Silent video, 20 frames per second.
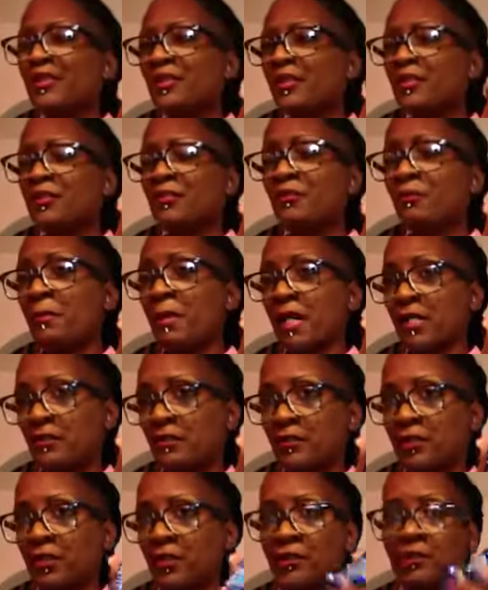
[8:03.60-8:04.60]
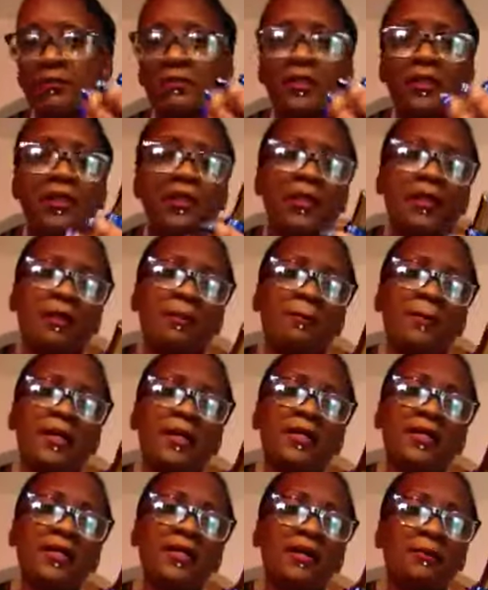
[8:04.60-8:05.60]
in a little bottle, too.
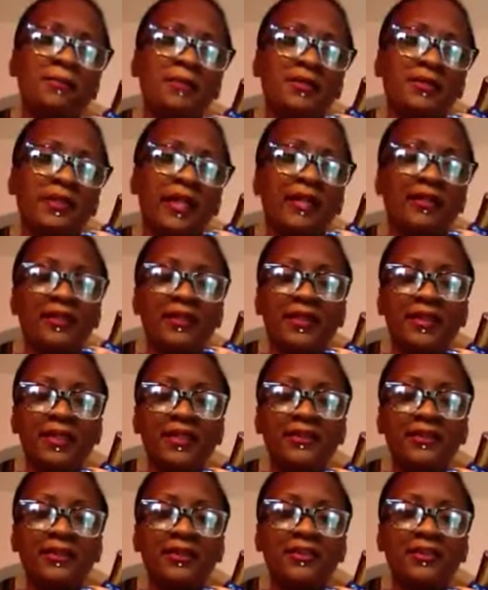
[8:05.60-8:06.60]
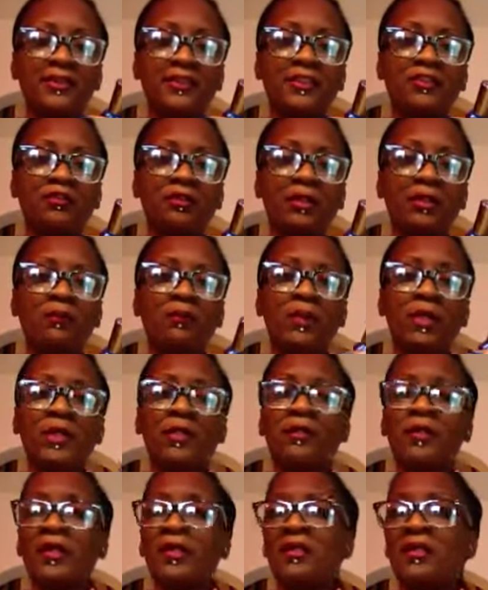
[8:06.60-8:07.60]
But um, it's Sally Hansen's Xtreme
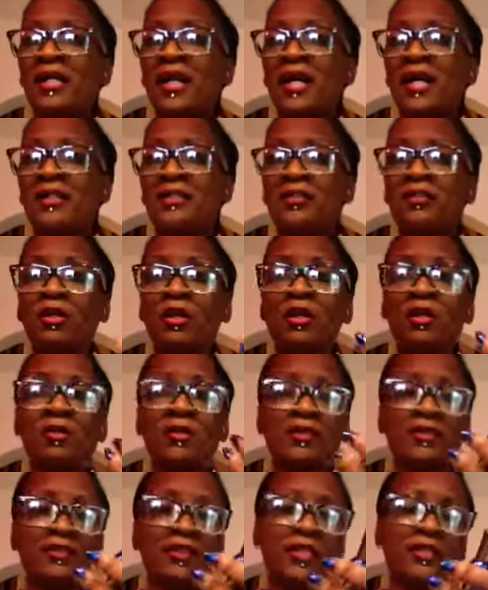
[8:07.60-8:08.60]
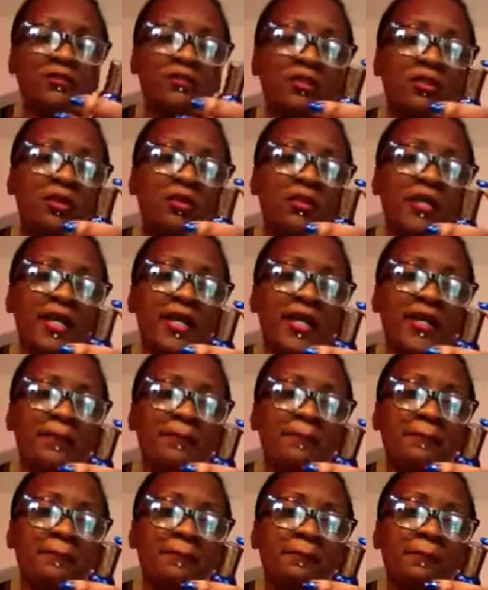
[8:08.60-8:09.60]
Wear. It lasts long. It stays on all
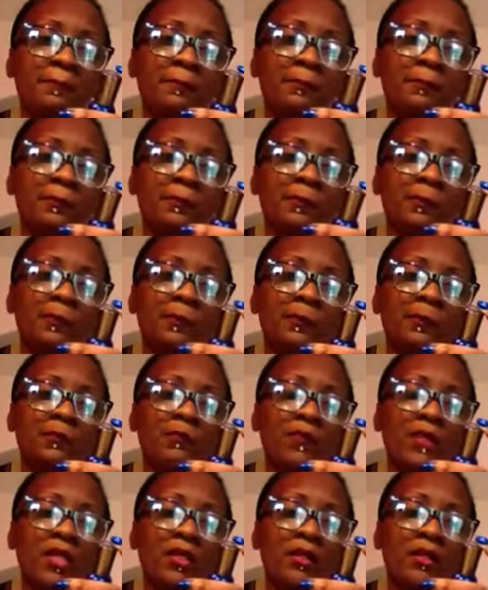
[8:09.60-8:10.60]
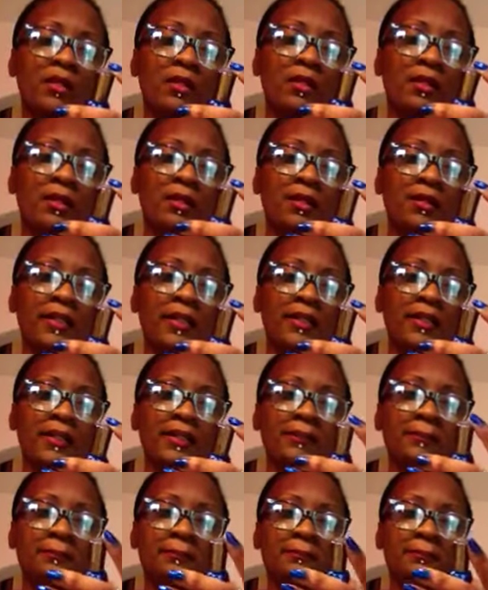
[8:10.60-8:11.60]
day. I like
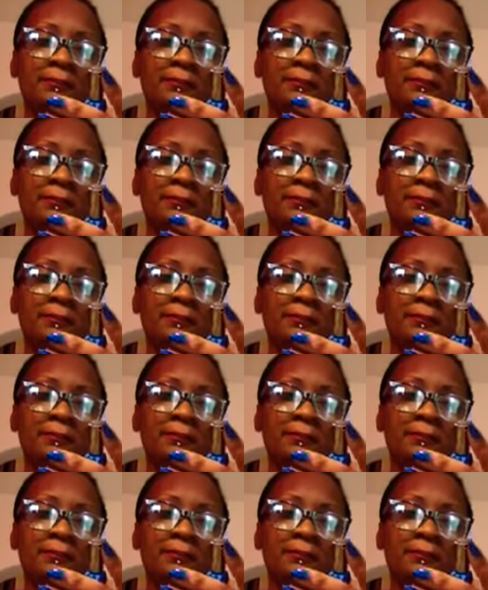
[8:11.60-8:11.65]
it.